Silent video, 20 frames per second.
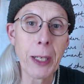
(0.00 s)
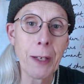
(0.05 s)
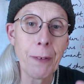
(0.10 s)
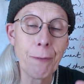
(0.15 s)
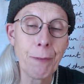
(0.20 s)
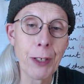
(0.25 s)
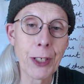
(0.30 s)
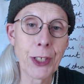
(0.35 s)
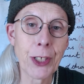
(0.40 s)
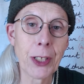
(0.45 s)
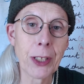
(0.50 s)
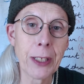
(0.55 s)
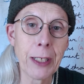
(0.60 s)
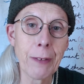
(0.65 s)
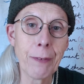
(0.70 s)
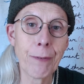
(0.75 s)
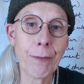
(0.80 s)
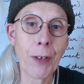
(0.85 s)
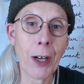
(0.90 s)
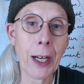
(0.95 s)
we
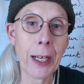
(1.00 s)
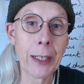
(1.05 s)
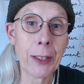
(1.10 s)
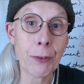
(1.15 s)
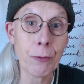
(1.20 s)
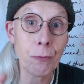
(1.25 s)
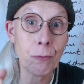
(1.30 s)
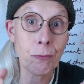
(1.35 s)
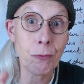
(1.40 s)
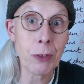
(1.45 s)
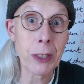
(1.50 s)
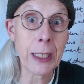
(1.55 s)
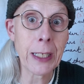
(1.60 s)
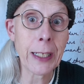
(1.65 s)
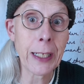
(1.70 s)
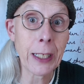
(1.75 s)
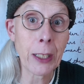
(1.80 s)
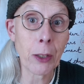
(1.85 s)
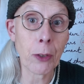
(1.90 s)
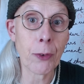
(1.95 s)
efficiently find
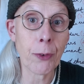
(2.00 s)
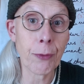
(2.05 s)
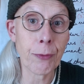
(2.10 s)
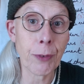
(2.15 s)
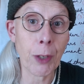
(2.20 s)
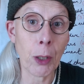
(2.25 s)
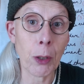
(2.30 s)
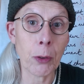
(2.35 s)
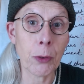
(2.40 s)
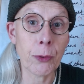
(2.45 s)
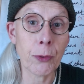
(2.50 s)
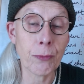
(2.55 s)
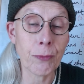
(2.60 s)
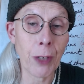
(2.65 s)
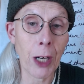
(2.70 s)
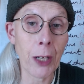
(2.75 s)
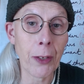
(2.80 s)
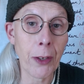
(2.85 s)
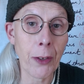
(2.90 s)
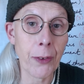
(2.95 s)
really good throws
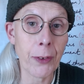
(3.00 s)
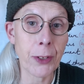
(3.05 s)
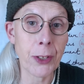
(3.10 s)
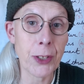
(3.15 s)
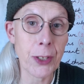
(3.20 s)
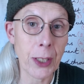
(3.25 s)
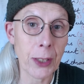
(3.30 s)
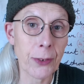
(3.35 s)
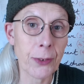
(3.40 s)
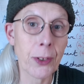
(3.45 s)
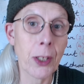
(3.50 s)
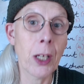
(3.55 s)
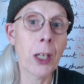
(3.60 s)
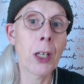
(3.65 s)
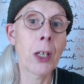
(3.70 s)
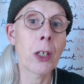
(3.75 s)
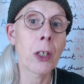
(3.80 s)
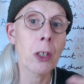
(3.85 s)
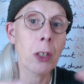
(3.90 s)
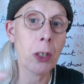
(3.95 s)
rather than just
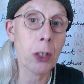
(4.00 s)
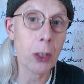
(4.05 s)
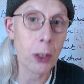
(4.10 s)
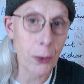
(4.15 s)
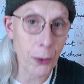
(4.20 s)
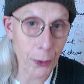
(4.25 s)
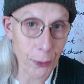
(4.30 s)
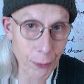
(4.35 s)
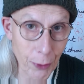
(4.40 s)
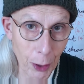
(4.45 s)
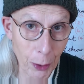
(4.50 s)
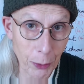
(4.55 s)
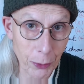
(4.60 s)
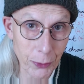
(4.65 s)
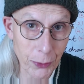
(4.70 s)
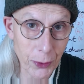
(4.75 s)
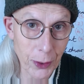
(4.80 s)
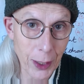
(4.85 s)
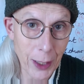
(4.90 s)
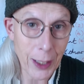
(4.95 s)
good
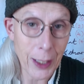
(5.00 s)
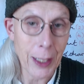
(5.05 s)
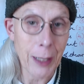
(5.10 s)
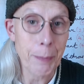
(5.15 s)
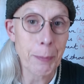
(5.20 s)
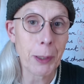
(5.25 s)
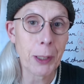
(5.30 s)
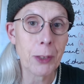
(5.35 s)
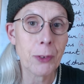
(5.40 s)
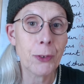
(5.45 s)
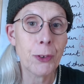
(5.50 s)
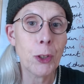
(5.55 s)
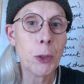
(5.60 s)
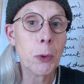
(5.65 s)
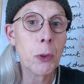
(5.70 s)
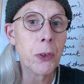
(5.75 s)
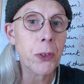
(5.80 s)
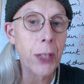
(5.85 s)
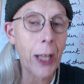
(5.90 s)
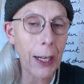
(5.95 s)
throws? Because you
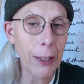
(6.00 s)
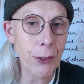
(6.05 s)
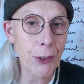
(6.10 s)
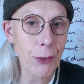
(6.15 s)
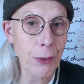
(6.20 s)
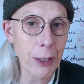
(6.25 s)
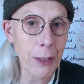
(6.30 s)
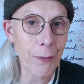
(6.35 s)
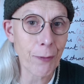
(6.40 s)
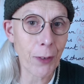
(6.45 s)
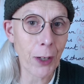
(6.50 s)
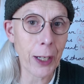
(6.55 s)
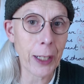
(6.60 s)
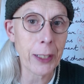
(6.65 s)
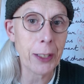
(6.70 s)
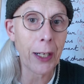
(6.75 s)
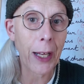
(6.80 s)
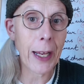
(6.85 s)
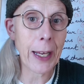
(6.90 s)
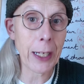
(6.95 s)
will naturally
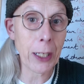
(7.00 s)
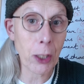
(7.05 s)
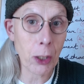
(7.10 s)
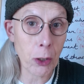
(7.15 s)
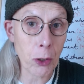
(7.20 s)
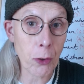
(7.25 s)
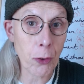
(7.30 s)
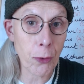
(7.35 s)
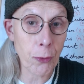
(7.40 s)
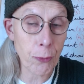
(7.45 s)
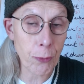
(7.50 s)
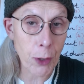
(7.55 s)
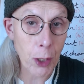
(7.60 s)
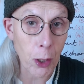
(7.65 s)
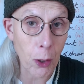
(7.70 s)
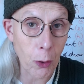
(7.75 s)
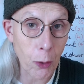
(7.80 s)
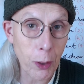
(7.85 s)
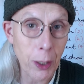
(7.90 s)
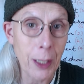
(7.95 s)
find a good
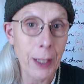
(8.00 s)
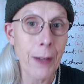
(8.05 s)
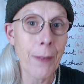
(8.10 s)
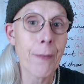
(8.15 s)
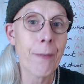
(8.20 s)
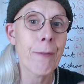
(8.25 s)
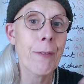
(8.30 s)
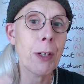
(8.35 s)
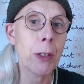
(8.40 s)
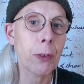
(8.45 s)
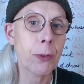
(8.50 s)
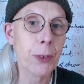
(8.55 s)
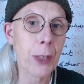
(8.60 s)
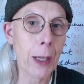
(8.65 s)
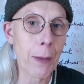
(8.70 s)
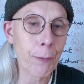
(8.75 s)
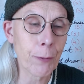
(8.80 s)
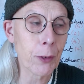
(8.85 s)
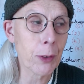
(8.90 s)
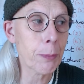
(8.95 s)
throw feels
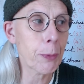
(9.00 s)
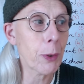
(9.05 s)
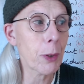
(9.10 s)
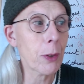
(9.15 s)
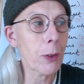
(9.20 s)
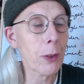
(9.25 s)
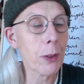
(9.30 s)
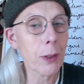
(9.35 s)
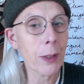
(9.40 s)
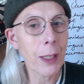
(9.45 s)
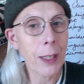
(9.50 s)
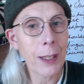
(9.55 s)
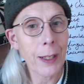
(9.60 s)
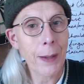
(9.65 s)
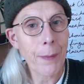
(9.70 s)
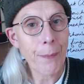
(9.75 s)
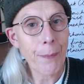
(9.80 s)
comfortable,